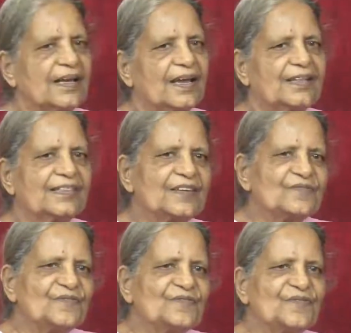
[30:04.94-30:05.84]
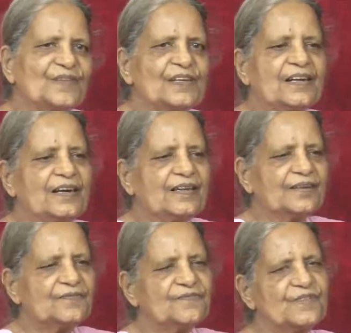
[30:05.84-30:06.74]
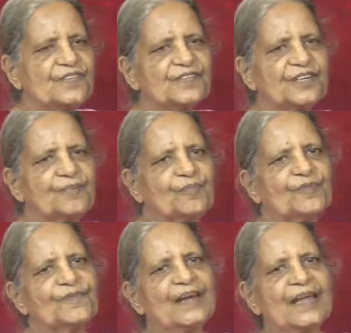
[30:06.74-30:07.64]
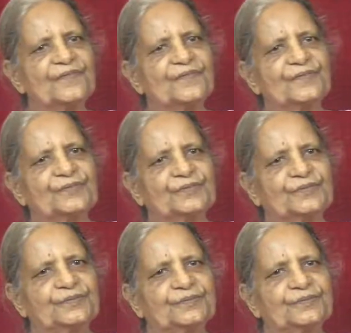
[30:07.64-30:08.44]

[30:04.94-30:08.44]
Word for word: And then we feel at every step of life,